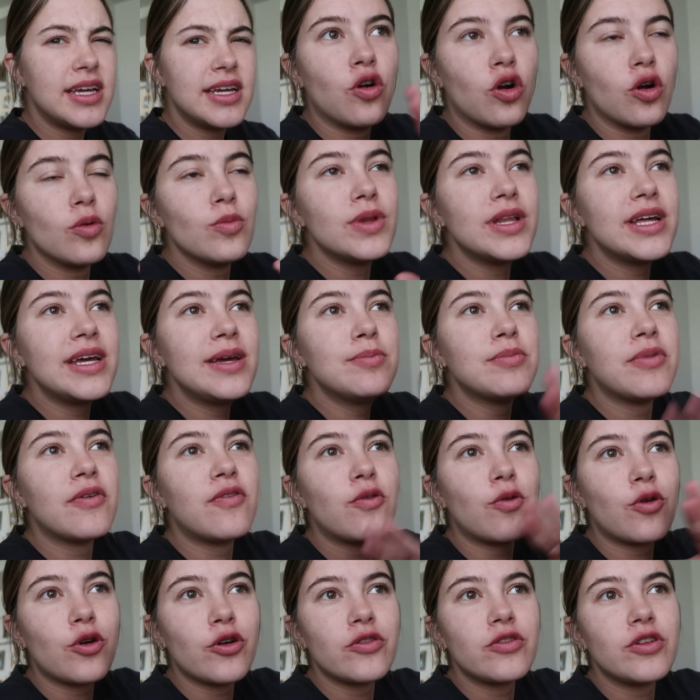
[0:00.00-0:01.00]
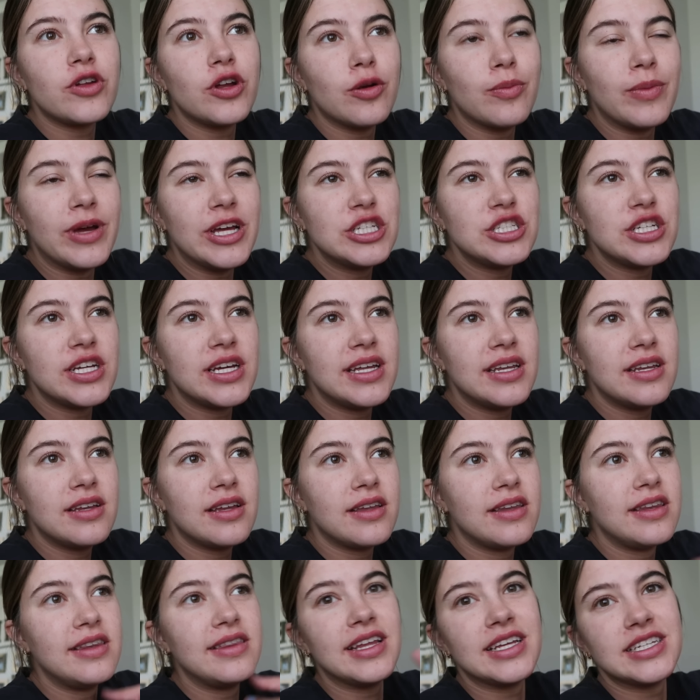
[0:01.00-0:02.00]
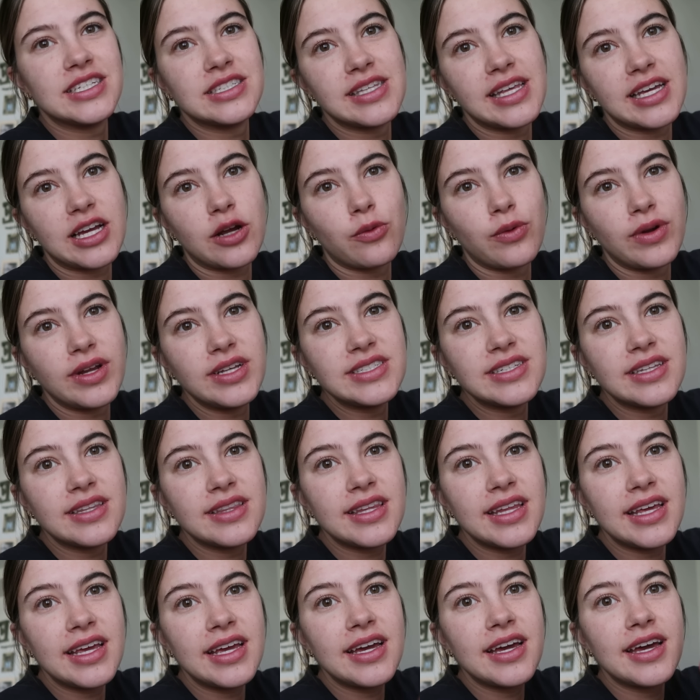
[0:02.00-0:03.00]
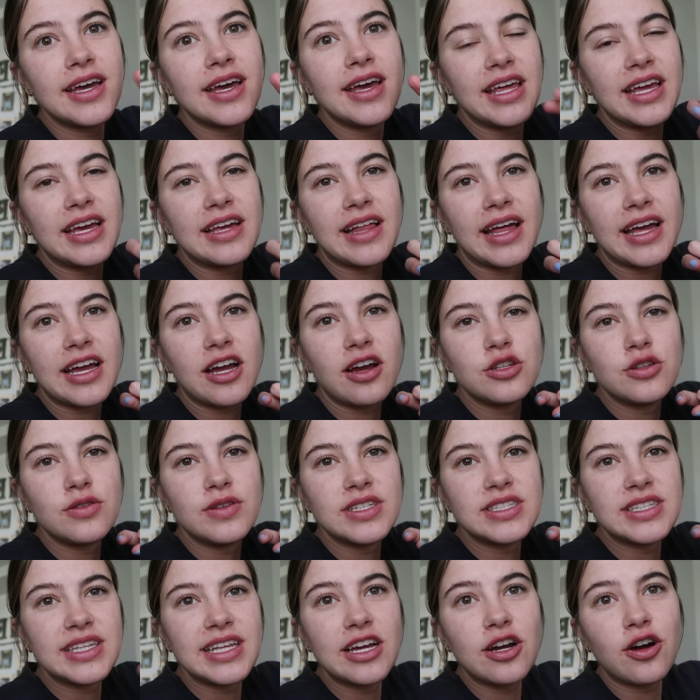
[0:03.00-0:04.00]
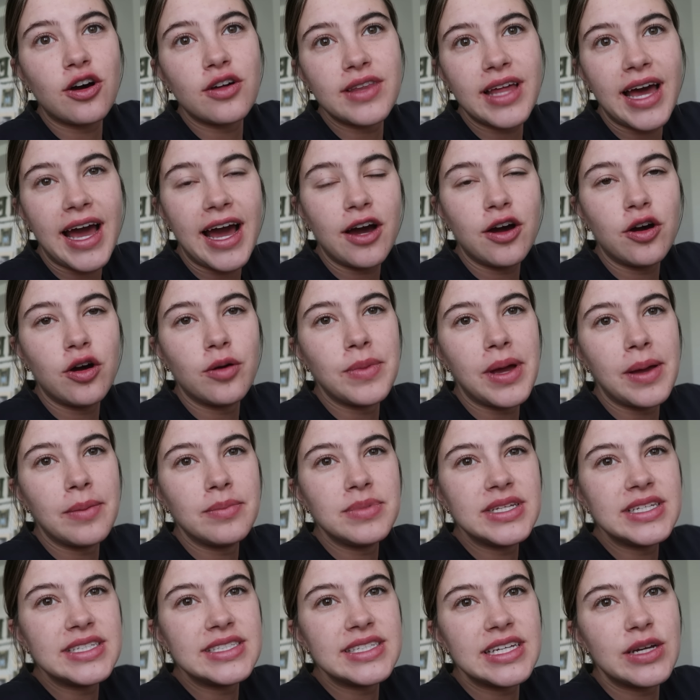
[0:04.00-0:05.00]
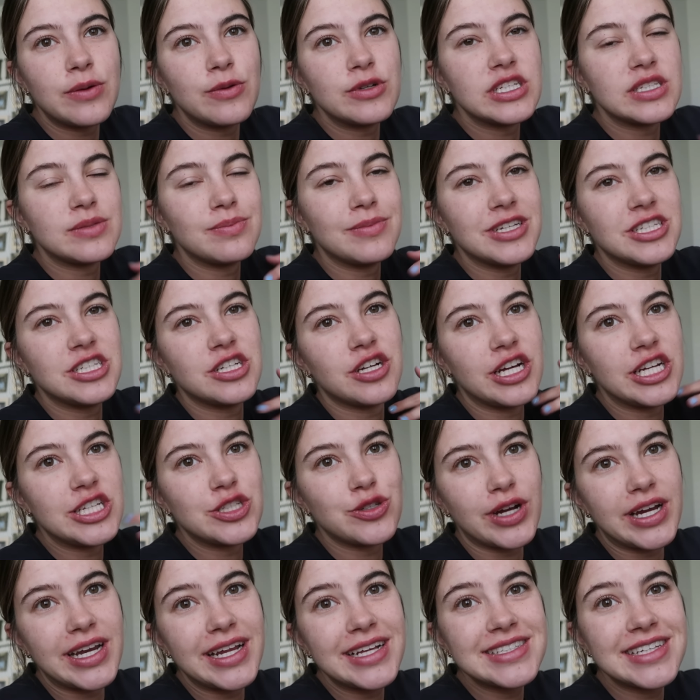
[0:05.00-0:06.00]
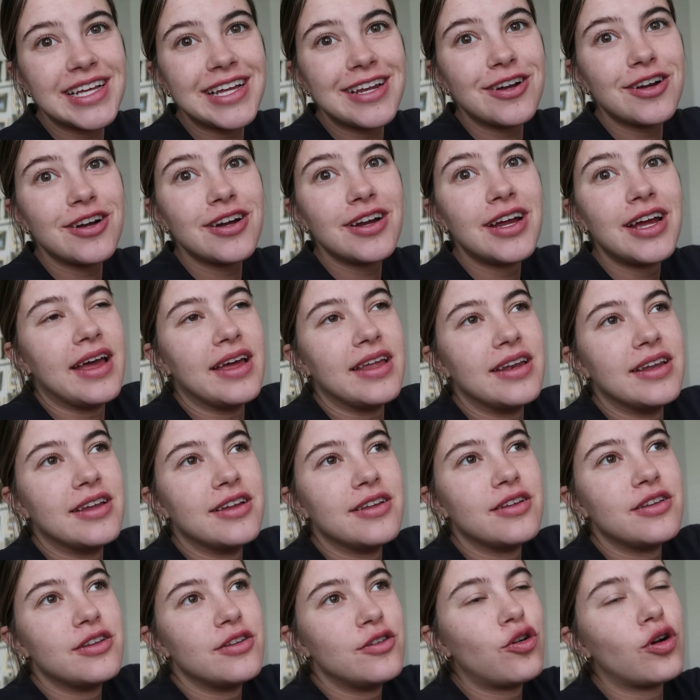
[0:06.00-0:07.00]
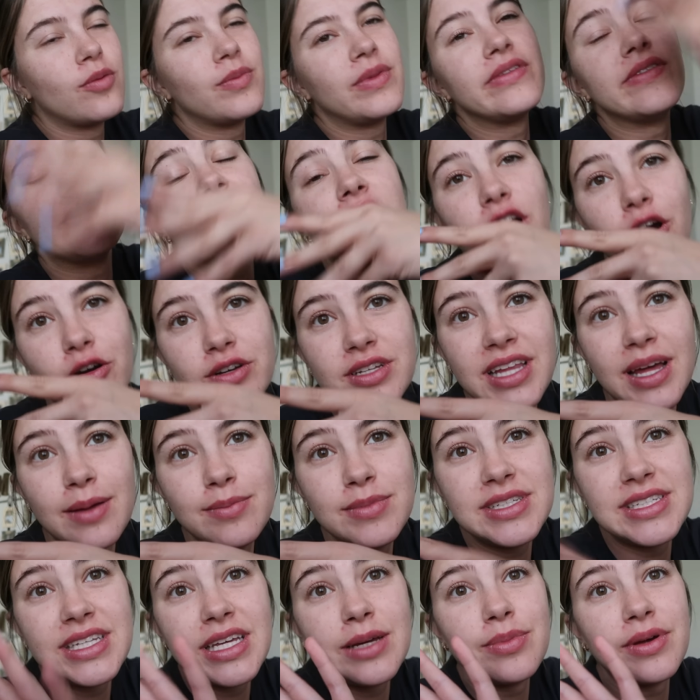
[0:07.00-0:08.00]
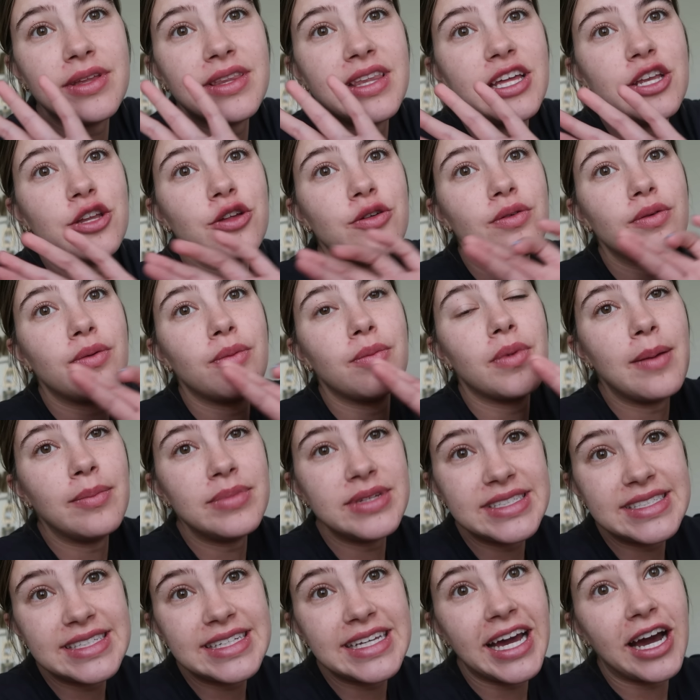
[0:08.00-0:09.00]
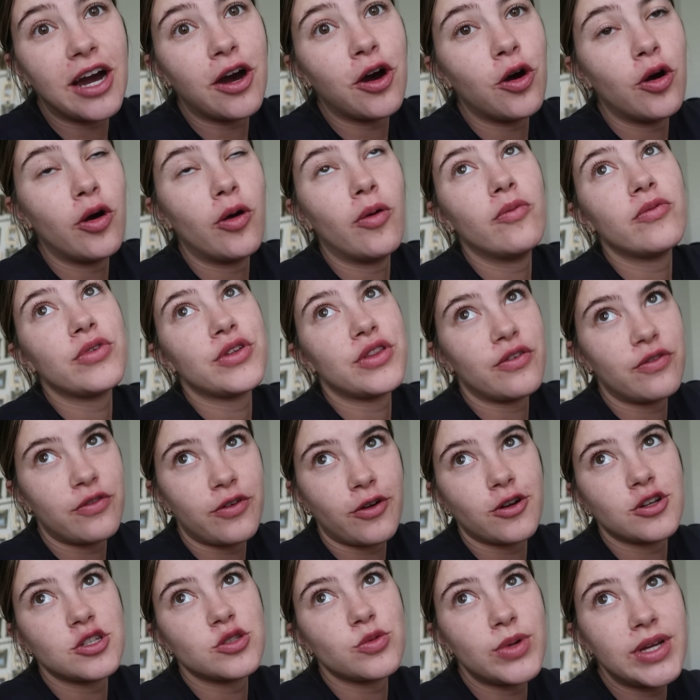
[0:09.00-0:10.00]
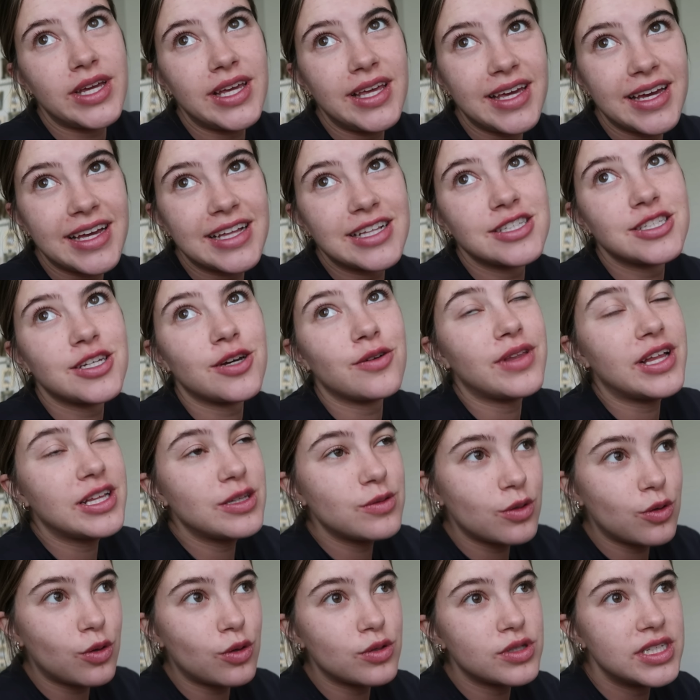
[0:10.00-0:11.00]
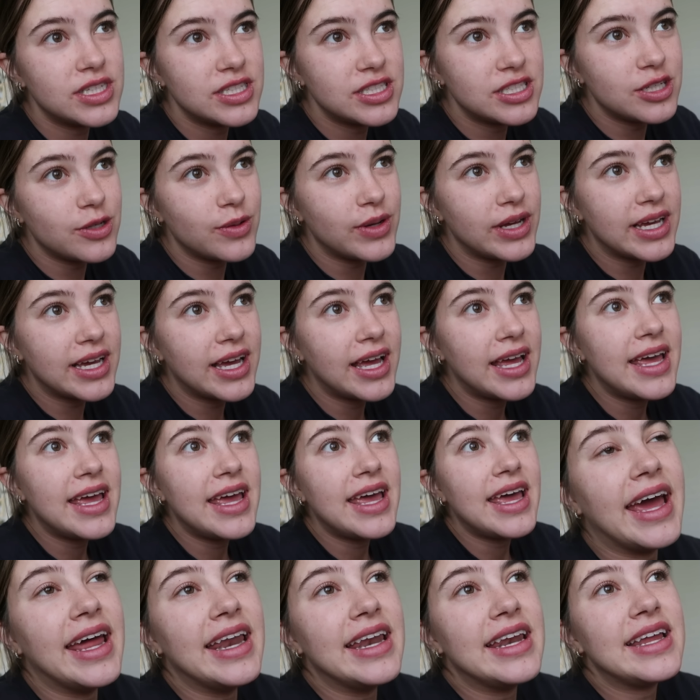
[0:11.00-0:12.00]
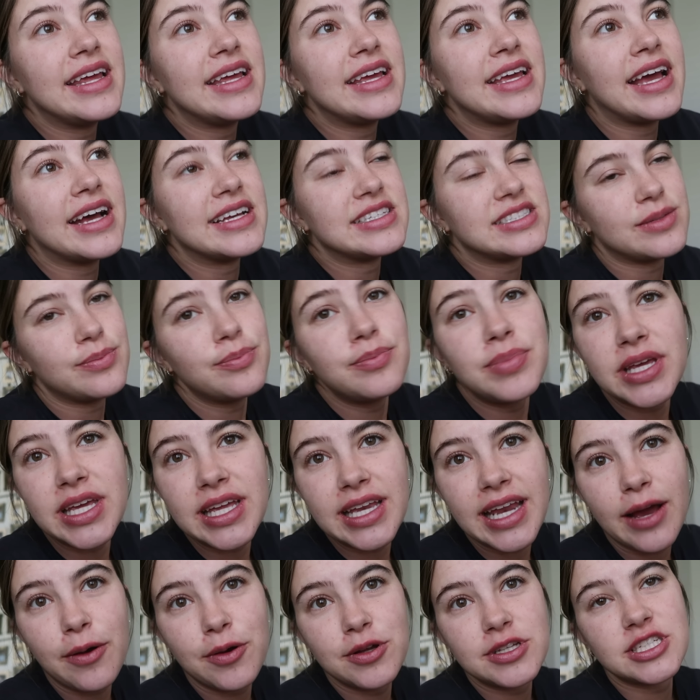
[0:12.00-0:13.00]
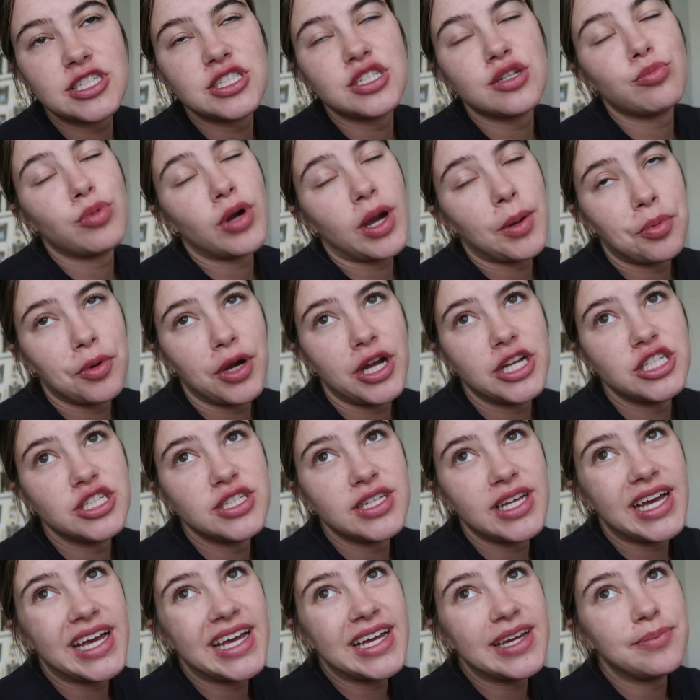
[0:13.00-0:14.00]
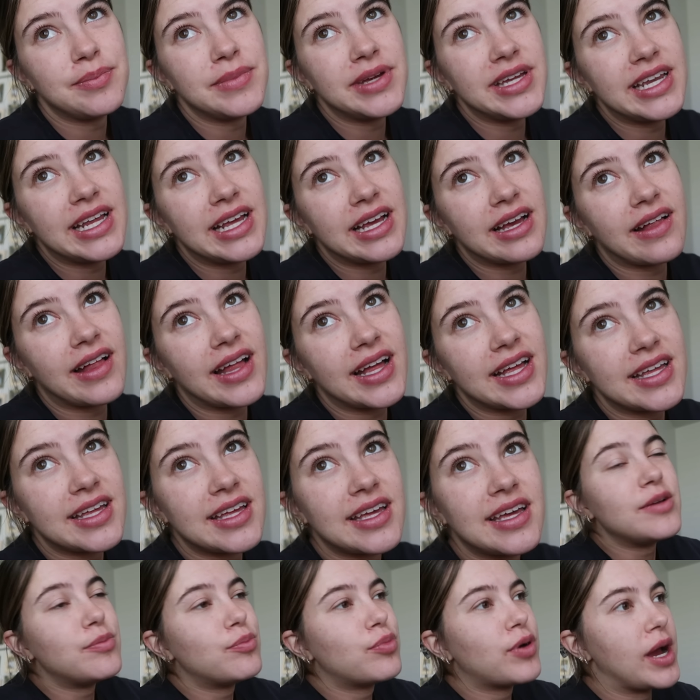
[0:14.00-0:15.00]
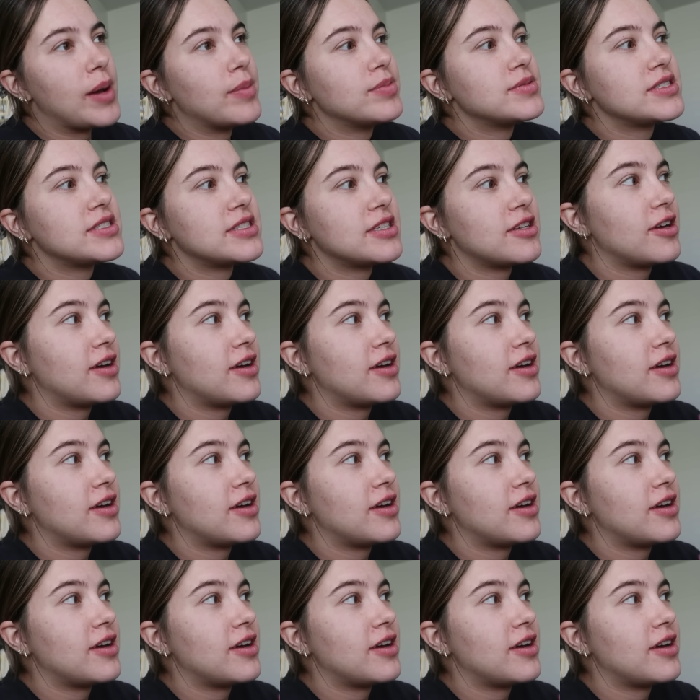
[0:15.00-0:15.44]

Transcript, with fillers: Normally before your mission, this is like a recent thing. They like do this thing called at home MTC, which is missionary training center and normally they go to the MTC but they do MTC at home for the first week and so that's what Colton's doing and he has a P day which is a preparation day meaning like he preps